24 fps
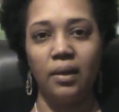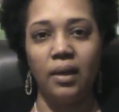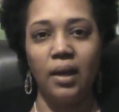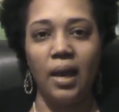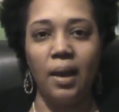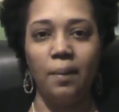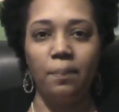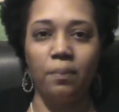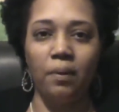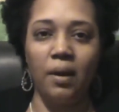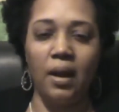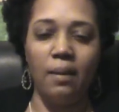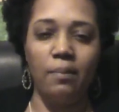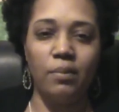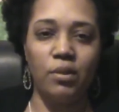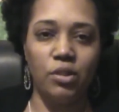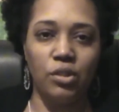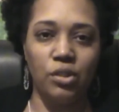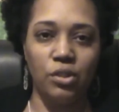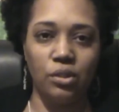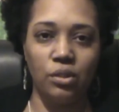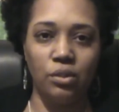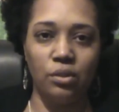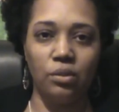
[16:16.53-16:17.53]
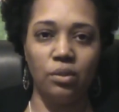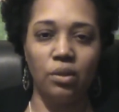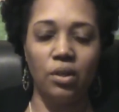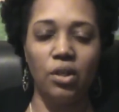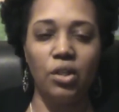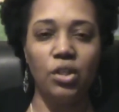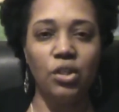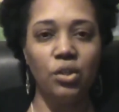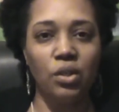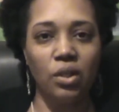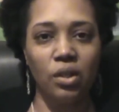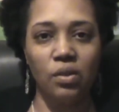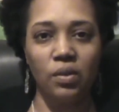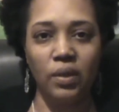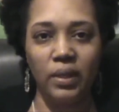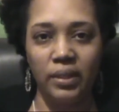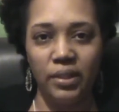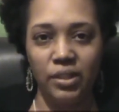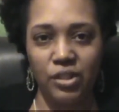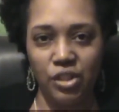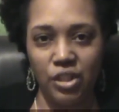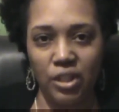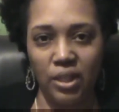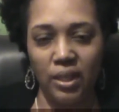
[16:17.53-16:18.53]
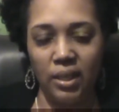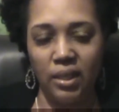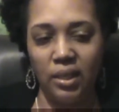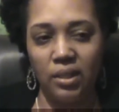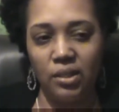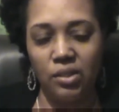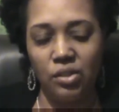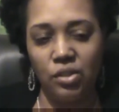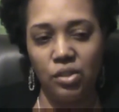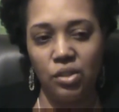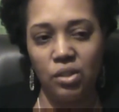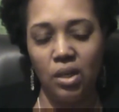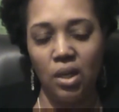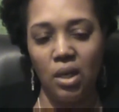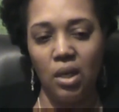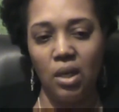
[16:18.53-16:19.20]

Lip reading: I promise you, you're going to change.